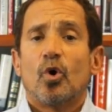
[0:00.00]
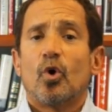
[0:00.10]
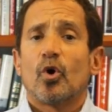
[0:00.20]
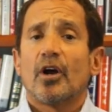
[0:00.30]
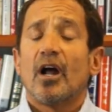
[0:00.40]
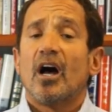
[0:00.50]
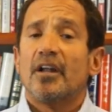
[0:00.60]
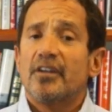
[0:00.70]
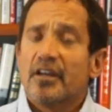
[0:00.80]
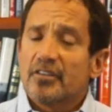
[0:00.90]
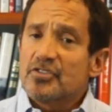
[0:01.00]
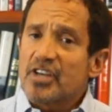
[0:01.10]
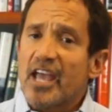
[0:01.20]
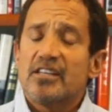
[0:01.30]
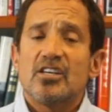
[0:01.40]
or another
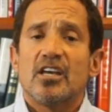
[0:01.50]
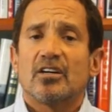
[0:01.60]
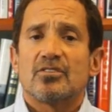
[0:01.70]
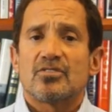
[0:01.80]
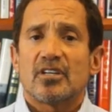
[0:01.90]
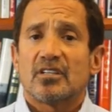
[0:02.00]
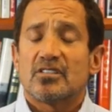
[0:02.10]
10 years